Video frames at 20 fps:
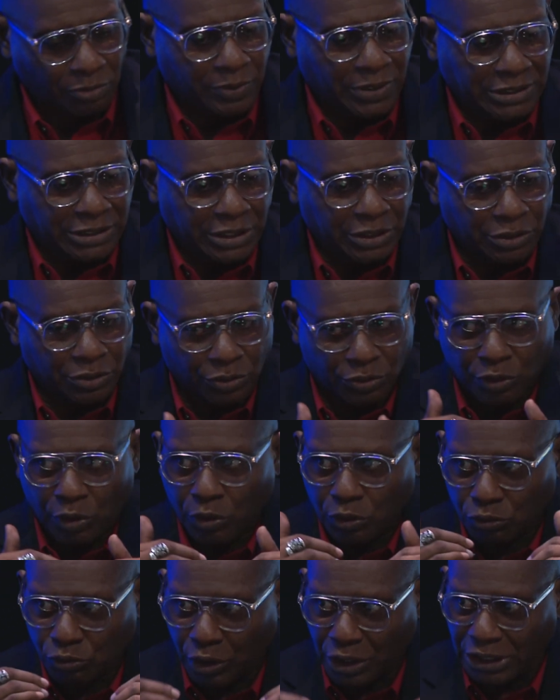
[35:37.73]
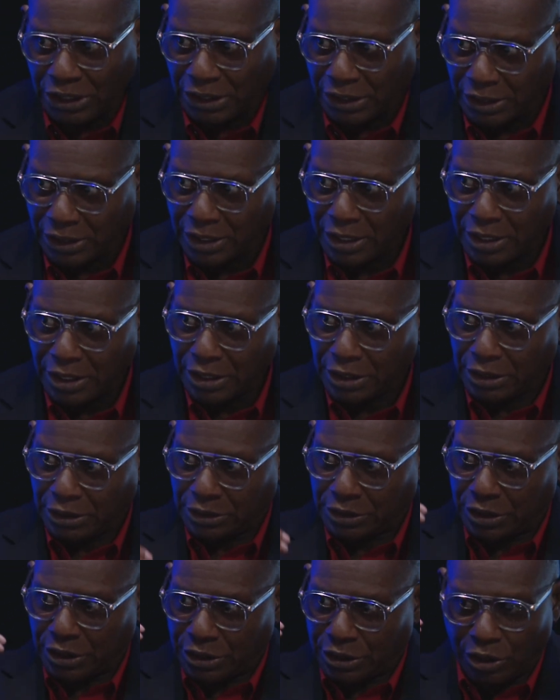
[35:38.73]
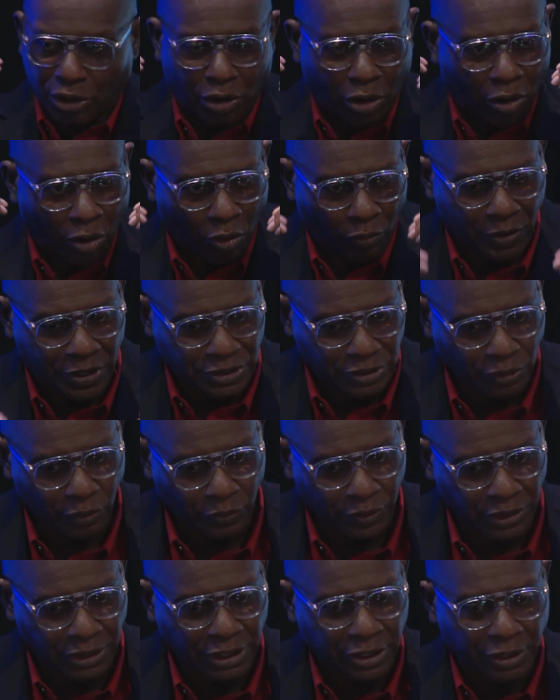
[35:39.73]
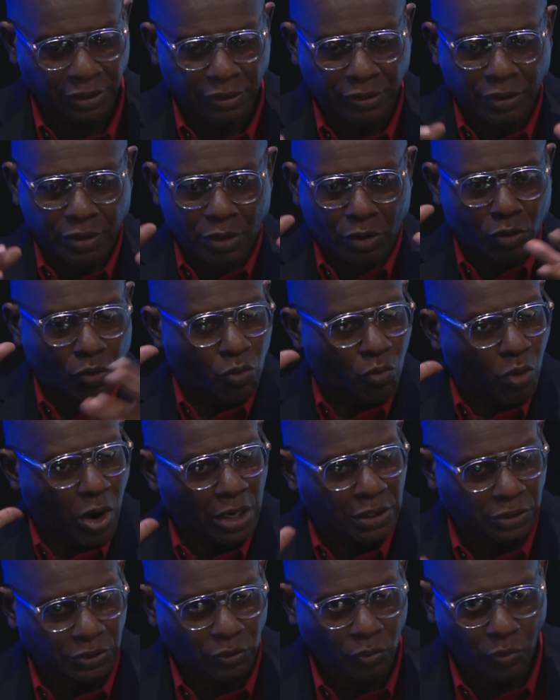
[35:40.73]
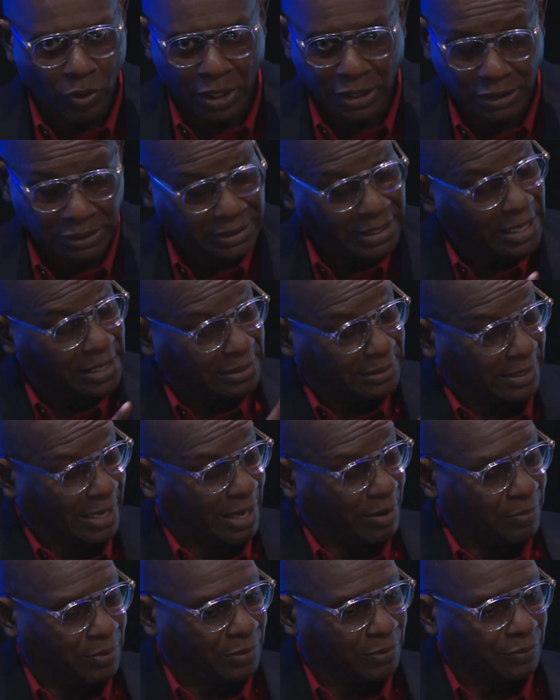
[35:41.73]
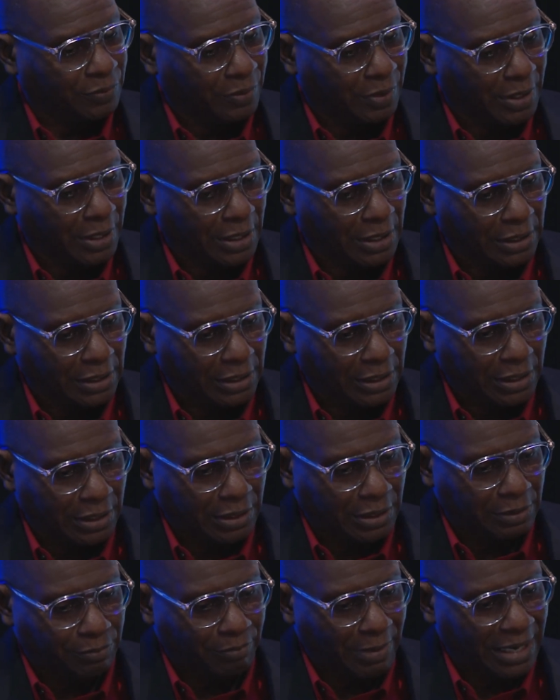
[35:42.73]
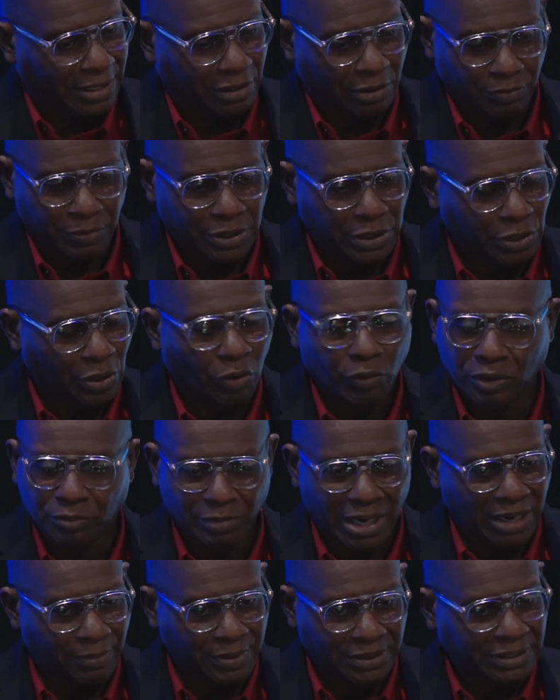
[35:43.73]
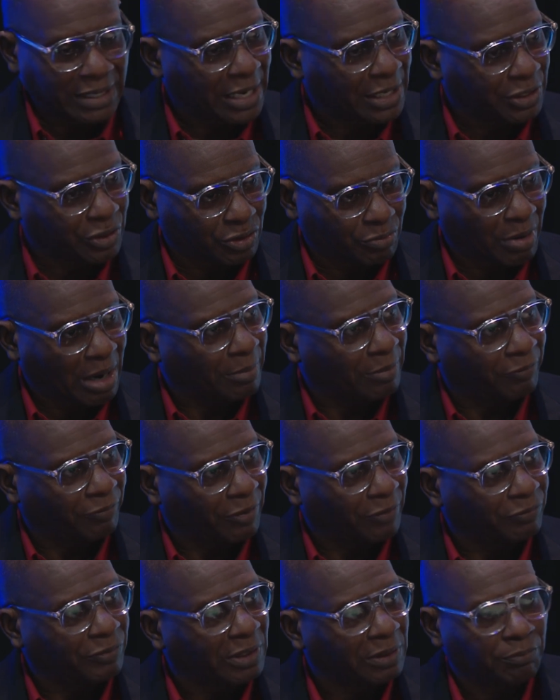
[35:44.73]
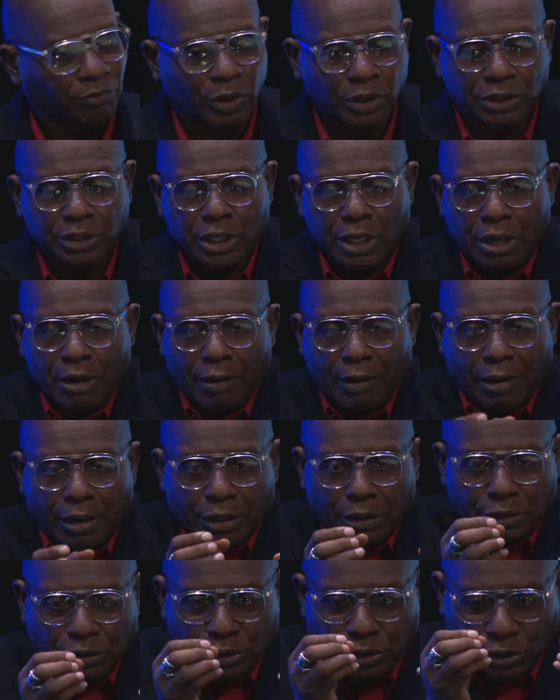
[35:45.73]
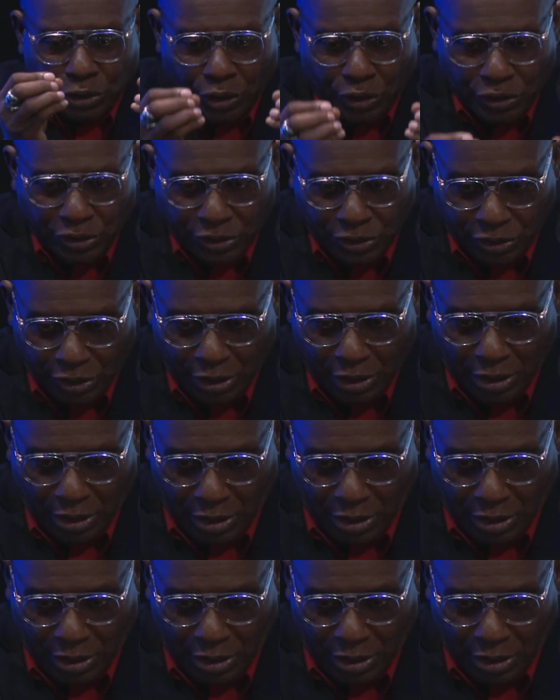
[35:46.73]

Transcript: be hitting the ground running. You're always out there, one-to-one. It takes time, you know. It might not be now, it might be 10 years, it might be 15, but just